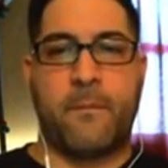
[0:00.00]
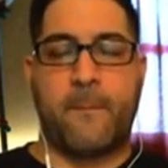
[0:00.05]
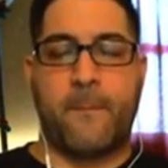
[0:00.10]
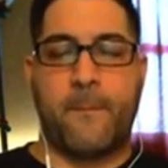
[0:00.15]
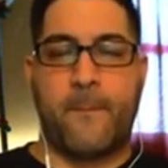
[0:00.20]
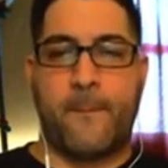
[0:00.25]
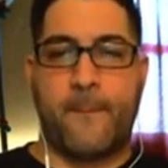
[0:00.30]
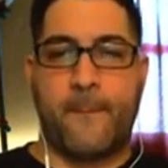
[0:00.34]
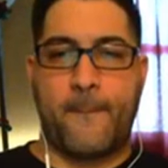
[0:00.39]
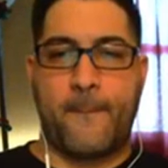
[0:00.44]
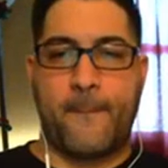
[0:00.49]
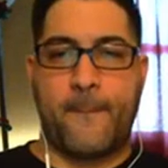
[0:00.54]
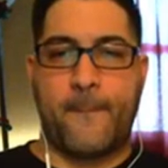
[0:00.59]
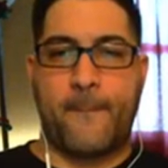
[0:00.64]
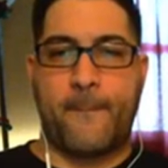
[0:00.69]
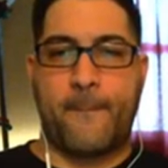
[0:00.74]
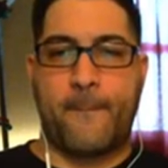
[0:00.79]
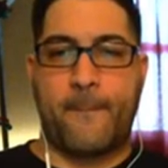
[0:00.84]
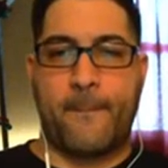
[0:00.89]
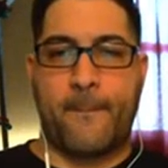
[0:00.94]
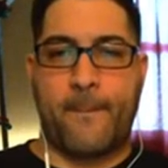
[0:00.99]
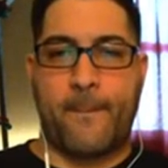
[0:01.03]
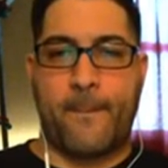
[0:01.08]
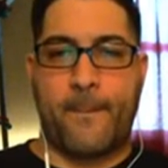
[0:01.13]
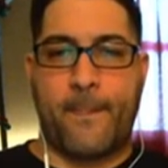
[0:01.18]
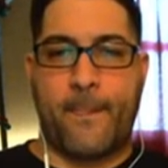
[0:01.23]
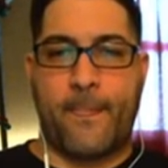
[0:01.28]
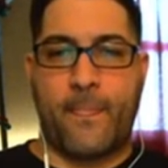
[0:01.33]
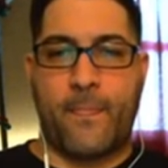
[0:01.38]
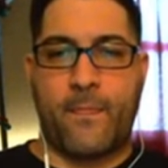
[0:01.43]

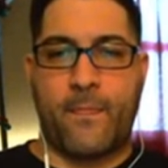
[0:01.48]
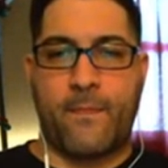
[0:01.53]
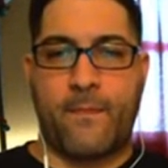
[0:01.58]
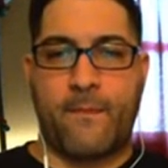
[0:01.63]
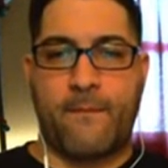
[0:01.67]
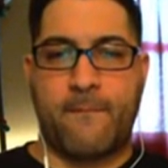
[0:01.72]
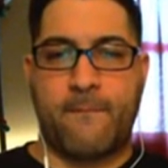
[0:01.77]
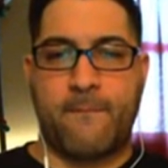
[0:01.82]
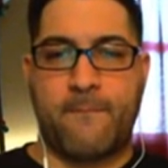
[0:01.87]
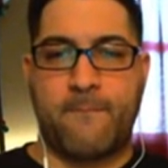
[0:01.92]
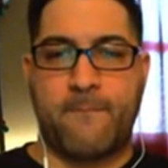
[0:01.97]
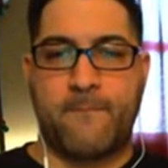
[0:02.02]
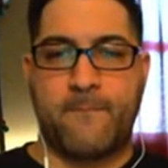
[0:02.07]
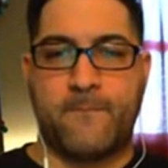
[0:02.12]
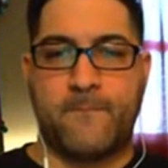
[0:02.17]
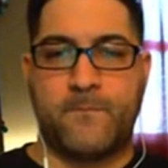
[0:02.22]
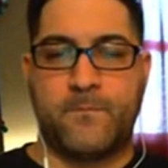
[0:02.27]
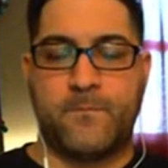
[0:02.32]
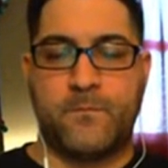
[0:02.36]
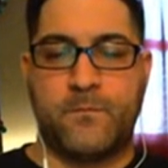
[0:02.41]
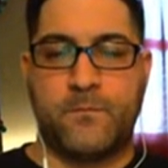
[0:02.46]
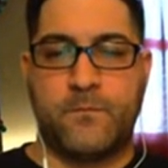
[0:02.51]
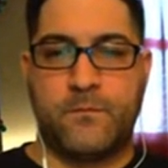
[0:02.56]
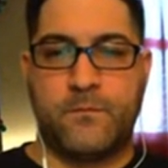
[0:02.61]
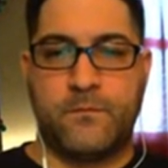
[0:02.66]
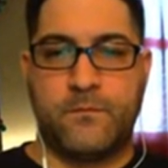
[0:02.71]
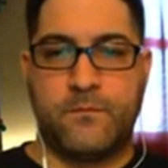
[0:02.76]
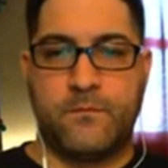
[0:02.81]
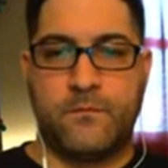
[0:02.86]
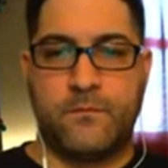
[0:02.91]

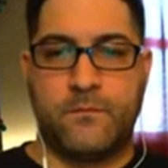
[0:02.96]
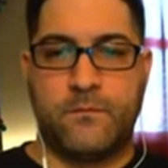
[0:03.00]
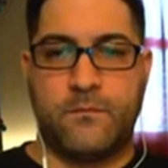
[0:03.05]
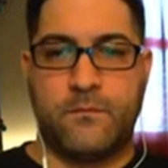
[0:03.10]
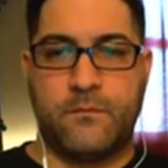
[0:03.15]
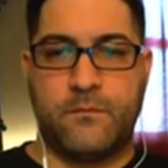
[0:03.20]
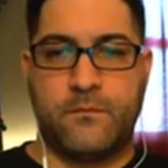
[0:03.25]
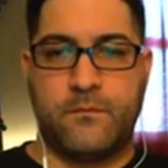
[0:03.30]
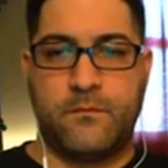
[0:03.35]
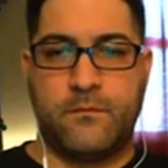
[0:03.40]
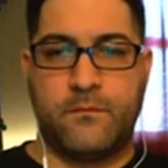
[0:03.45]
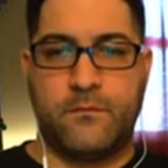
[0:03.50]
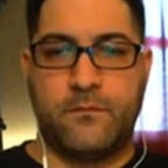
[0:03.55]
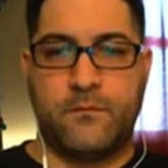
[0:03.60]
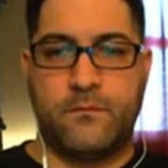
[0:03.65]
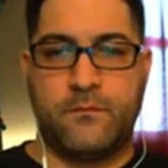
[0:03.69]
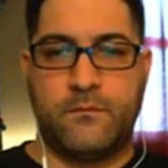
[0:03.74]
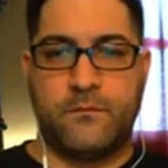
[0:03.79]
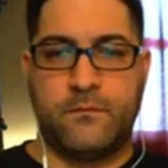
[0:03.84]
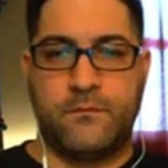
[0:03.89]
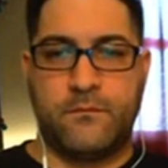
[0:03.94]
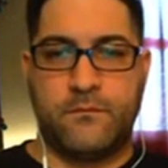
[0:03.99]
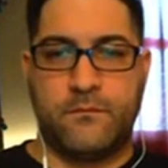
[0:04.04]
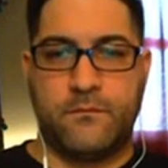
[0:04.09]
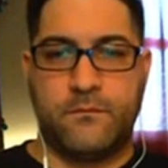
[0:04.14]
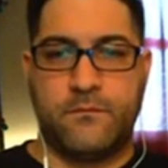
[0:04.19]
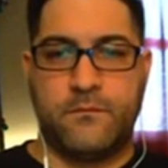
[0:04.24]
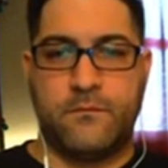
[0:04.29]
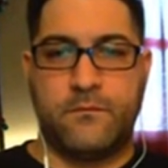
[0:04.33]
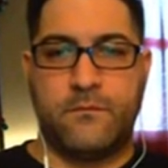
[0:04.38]

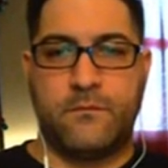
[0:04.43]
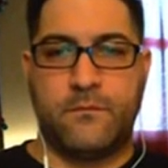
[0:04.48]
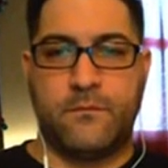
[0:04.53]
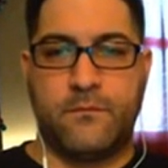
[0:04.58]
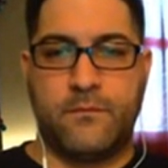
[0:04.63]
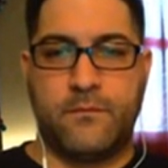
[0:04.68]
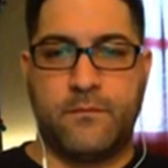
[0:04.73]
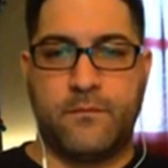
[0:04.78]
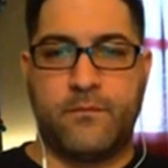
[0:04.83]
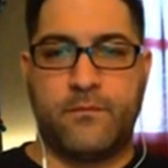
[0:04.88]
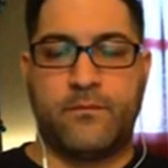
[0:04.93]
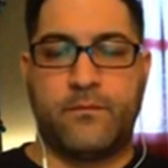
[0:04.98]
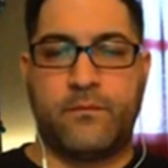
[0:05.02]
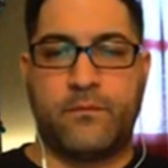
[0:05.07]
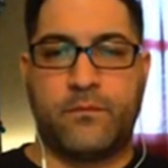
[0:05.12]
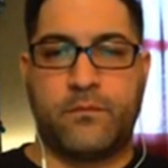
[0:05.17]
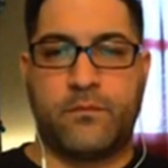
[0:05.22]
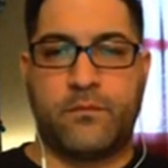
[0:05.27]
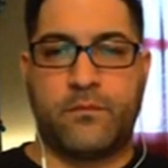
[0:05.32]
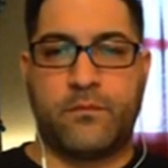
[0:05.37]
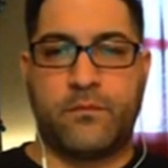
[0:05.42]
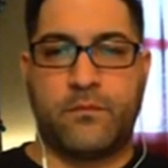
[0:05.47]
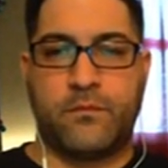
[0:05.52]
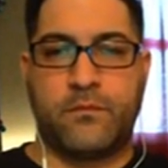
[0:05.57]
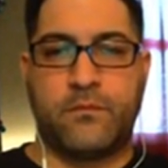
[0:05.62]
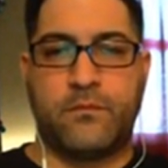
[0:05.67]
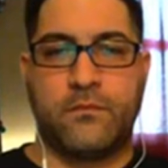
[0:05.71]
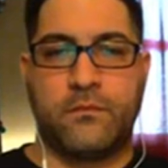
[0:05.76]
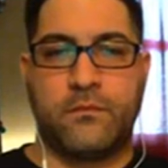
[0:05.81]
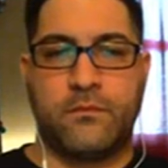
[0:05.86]

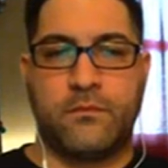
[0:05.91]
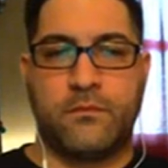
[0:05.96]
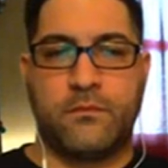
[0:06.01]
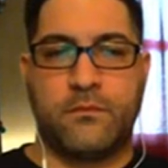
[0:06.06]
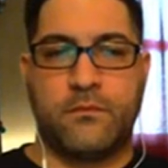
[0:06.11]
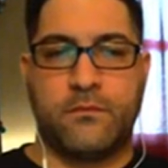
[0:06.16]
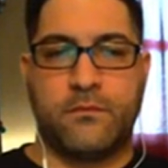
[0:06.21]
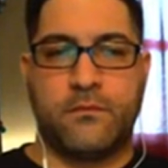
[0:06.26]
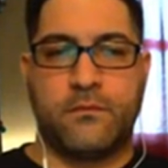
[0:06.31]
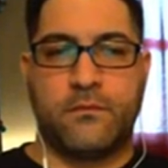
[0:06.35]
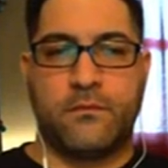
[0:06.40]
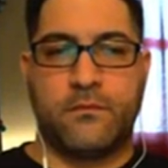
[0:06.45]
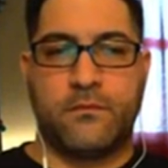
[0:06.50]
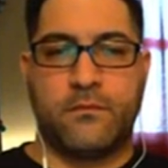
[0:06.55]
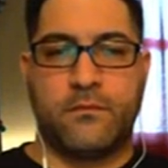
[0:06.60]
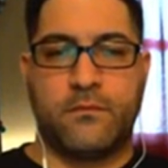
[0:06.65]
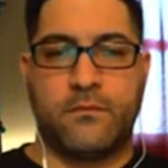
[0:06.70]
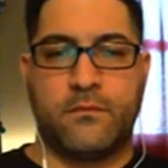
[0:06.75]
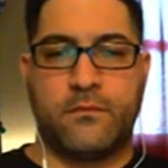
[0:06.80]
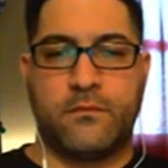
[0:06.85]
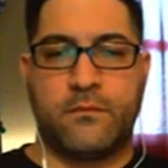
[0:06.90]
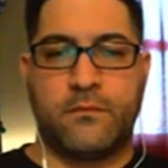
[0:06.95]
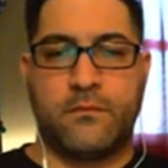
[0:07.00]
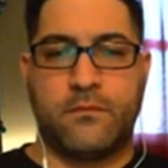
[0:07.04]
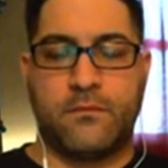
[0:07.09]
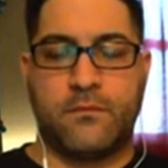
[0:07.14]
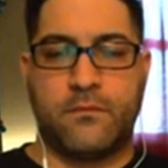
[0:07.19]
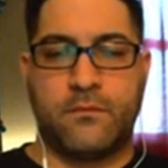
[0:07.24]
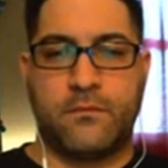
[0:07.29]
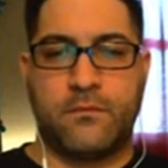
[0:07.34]

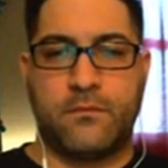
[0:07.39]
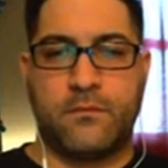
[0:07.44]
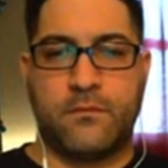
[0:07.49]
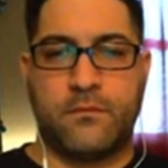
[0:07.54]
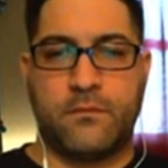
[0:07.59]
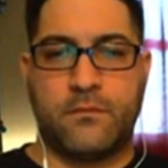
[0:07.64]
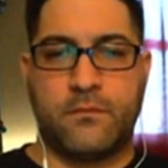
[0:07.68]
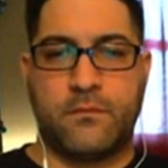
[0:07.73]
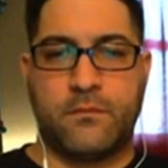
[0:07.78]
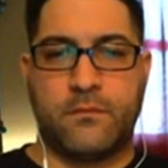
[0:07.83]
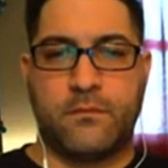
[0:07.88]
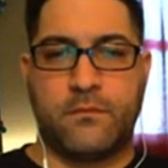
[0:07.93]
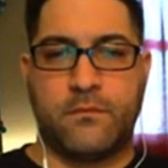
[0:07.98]
(silent)